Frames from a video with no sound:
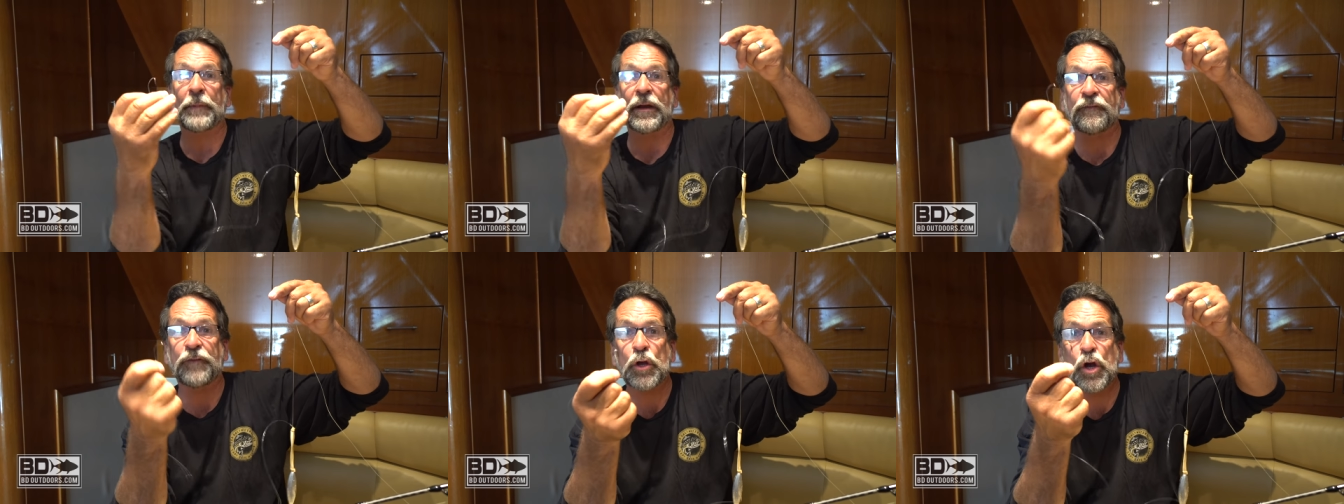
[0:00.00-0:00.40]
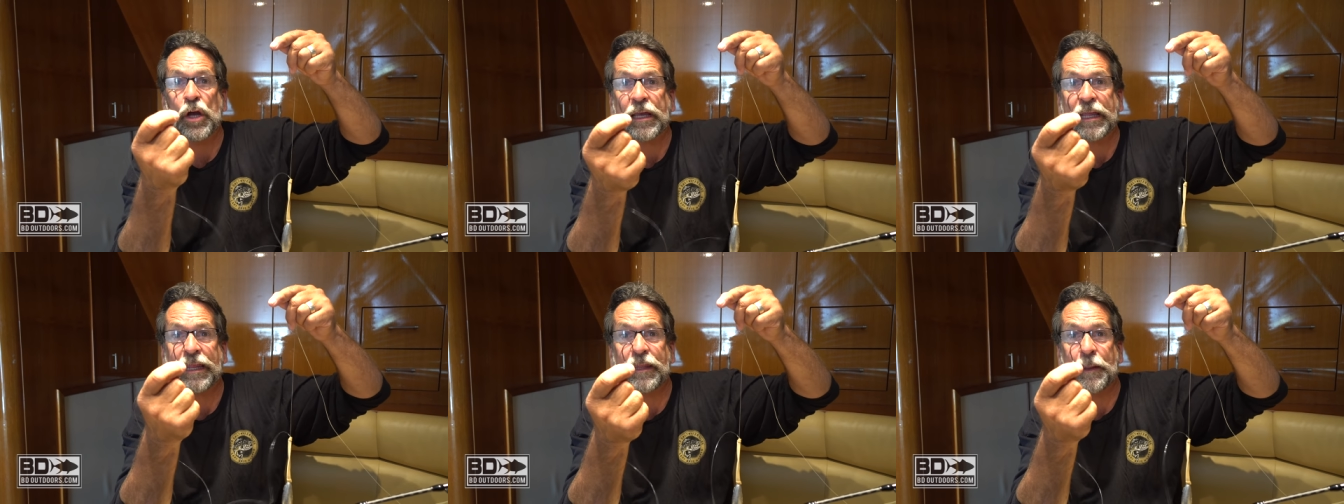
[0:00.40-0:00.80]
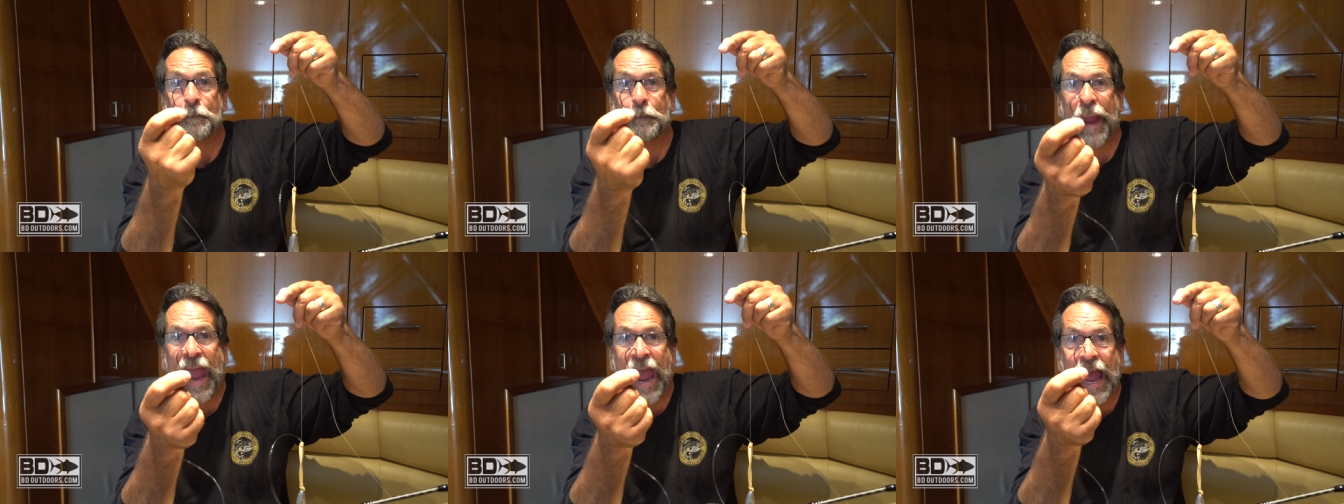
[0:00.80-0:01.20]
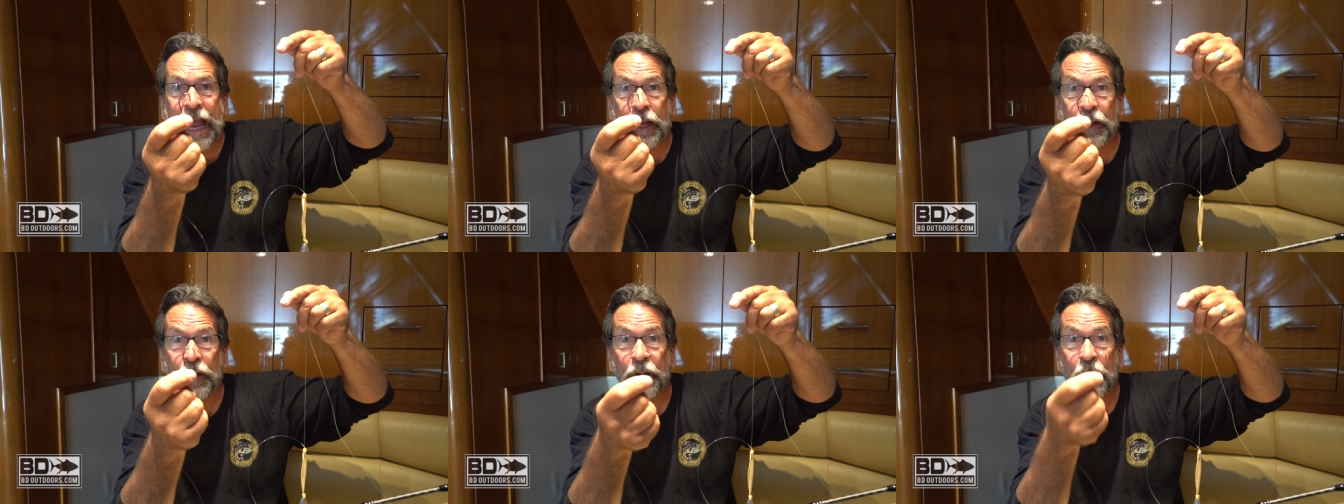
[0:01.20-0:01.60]
But if you hook it in the
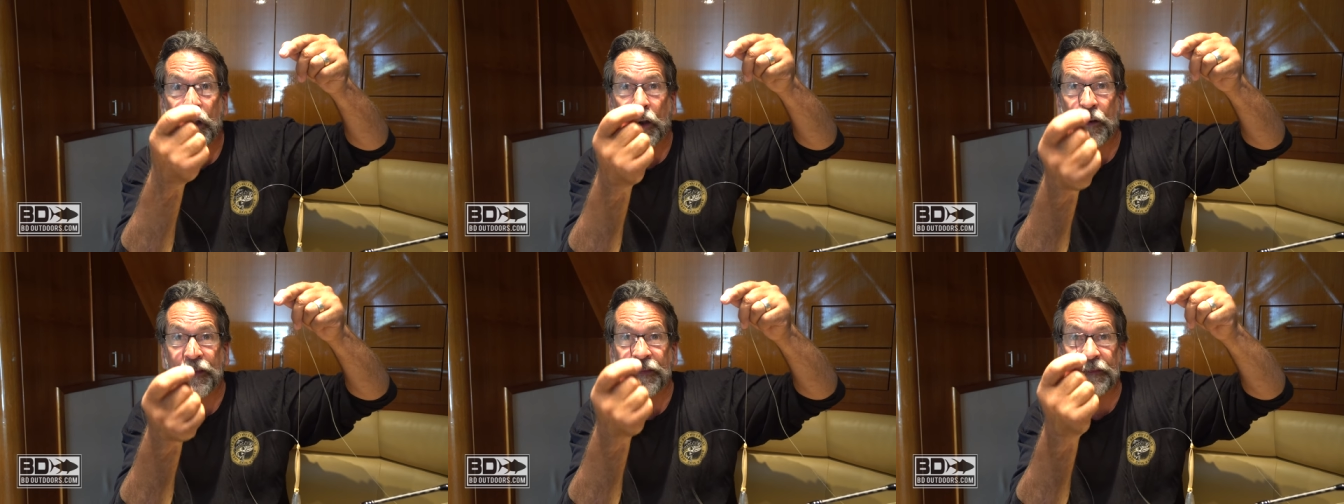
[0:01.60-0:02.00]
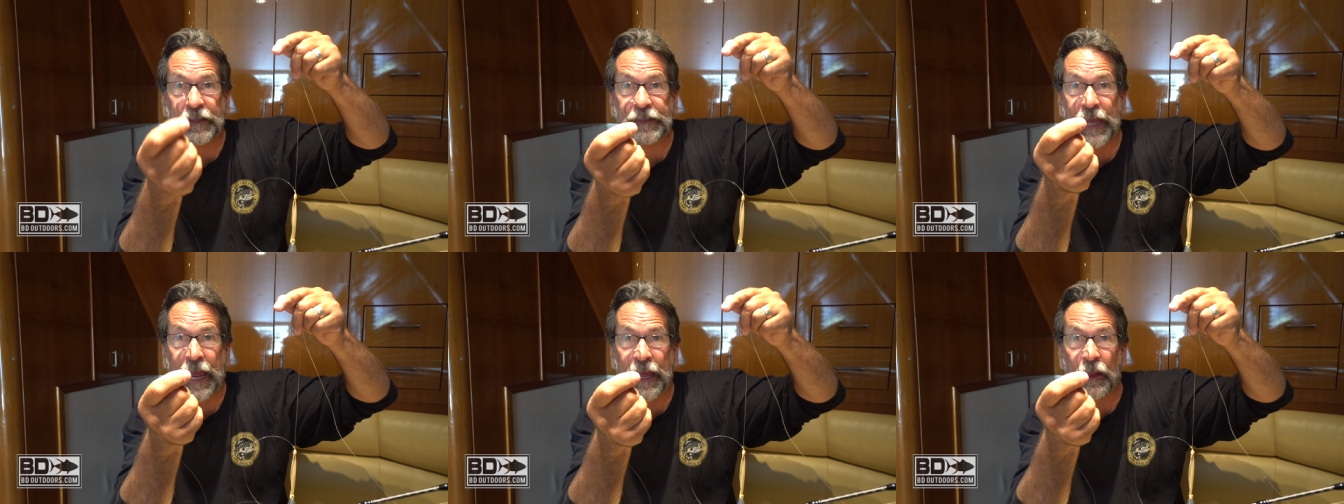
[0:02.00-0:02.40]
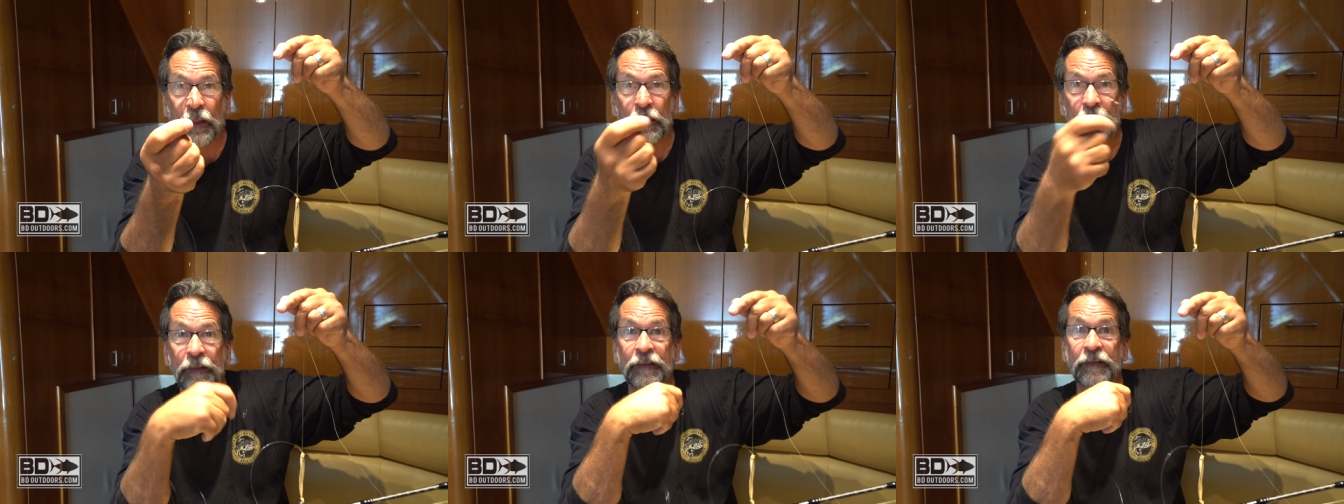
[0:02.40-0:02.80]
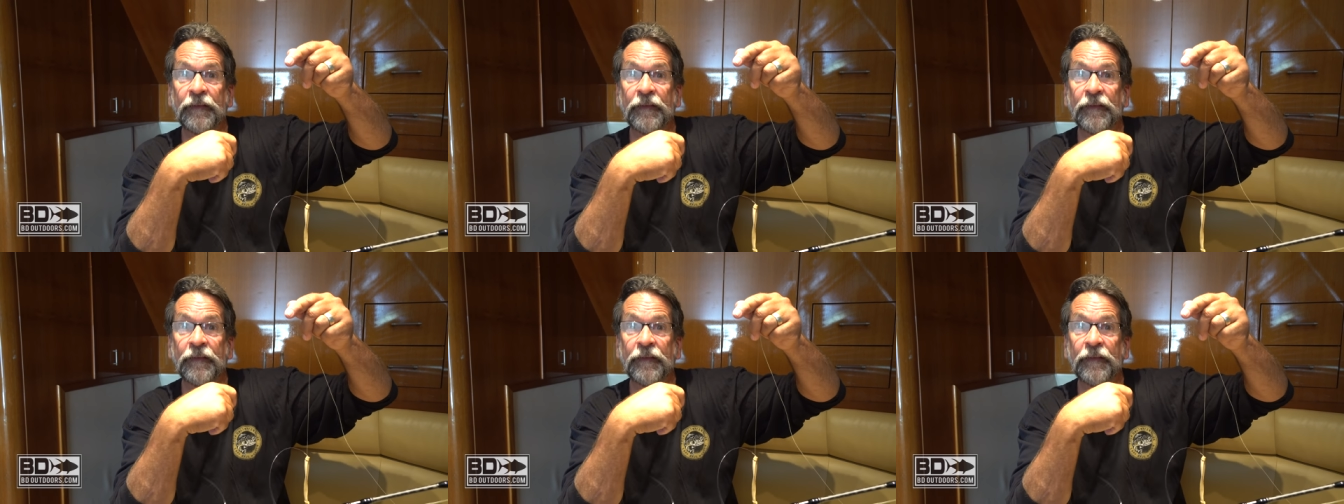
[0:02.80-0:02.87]
back or in the tail,